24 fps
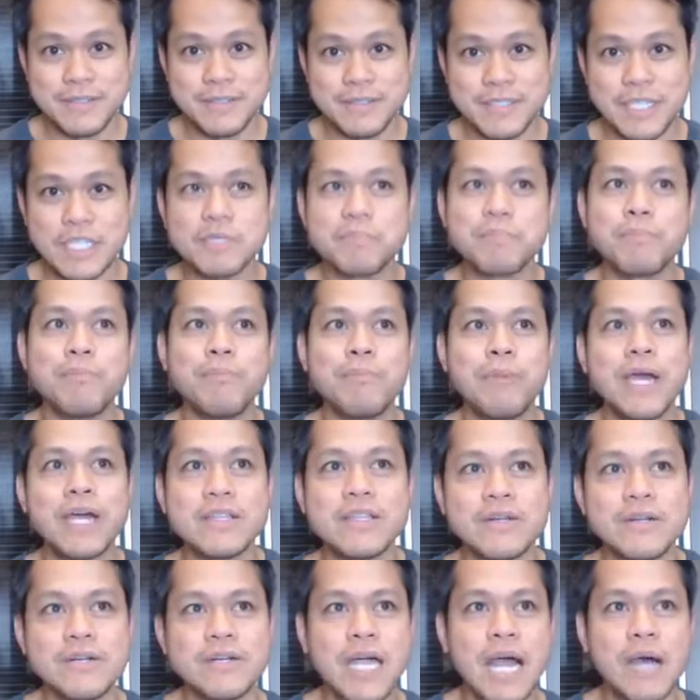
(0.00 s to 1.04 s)
That's
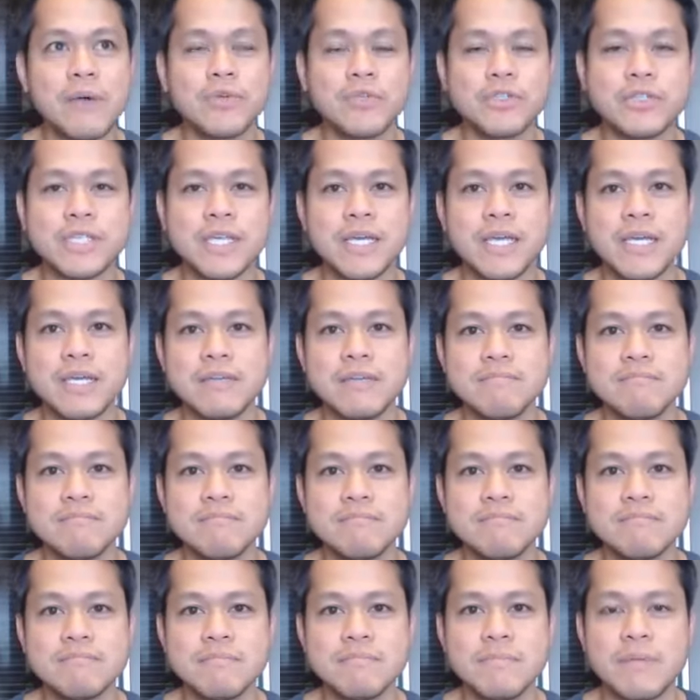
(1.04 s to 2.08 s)
better, I would say.
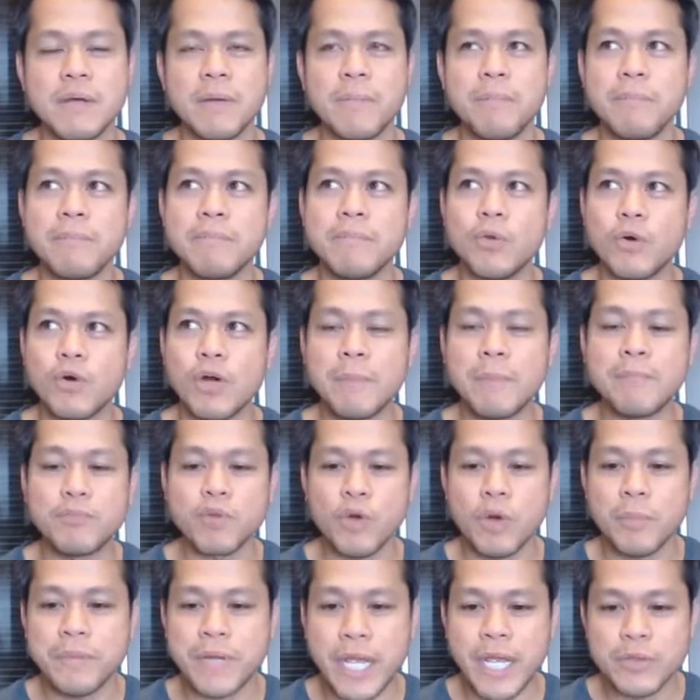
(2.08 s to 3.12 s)
The more
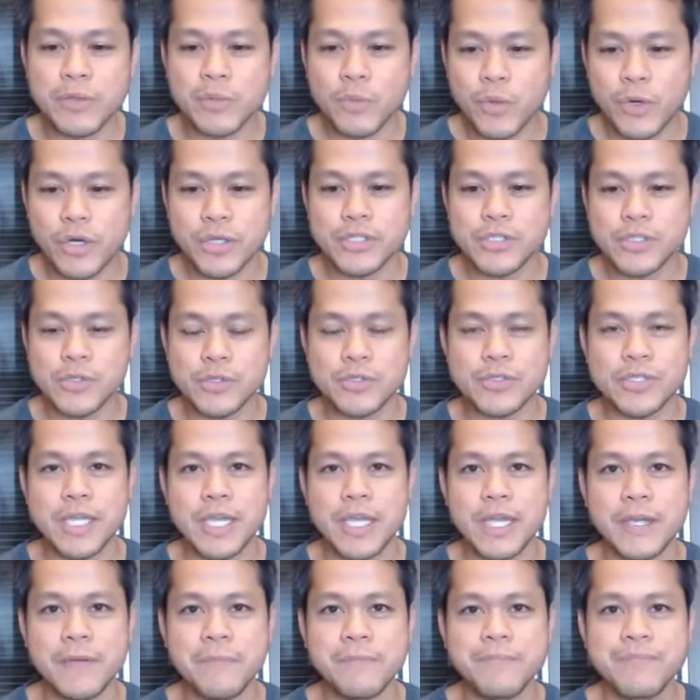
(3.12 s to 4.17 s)
appropriate words to
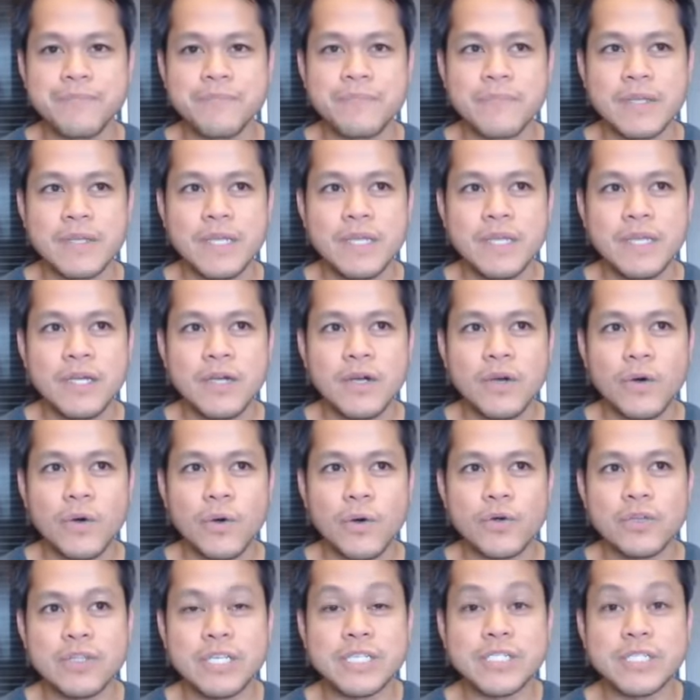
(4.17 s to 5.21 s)
say
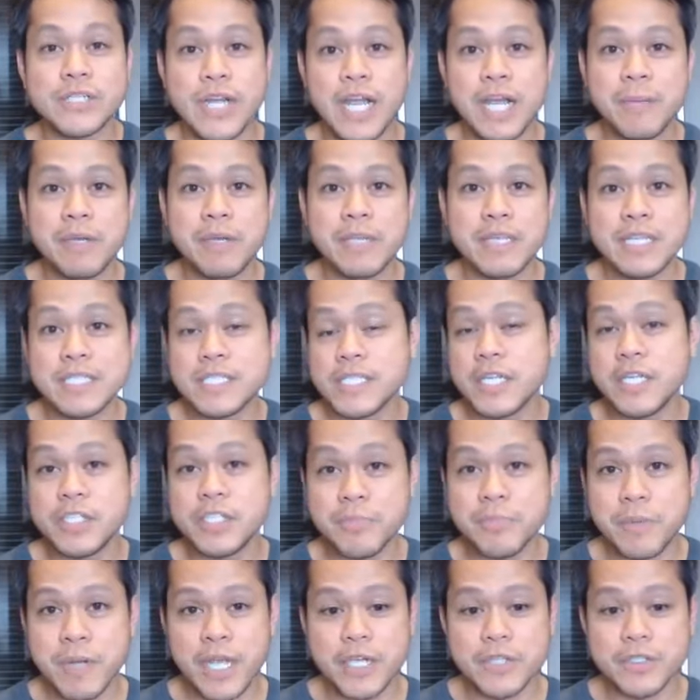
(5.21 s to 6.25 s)
or describe it is
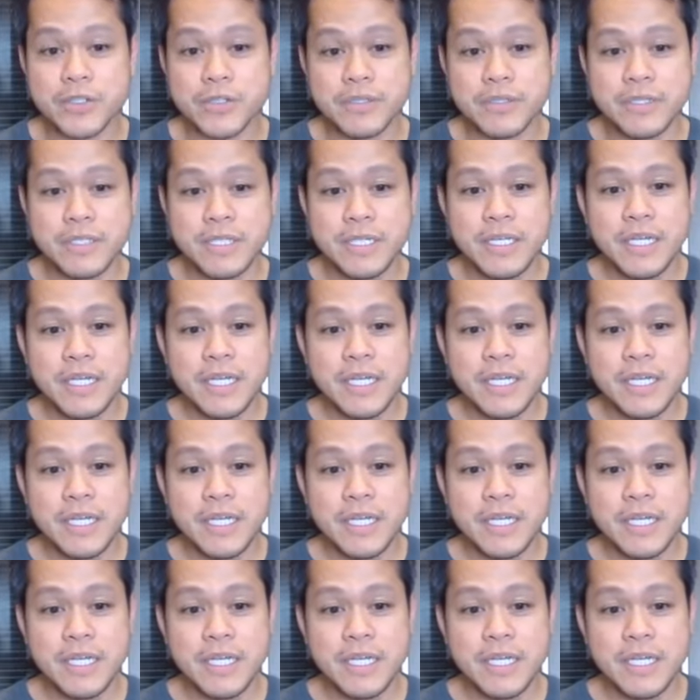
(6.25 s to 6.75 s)
inspiration.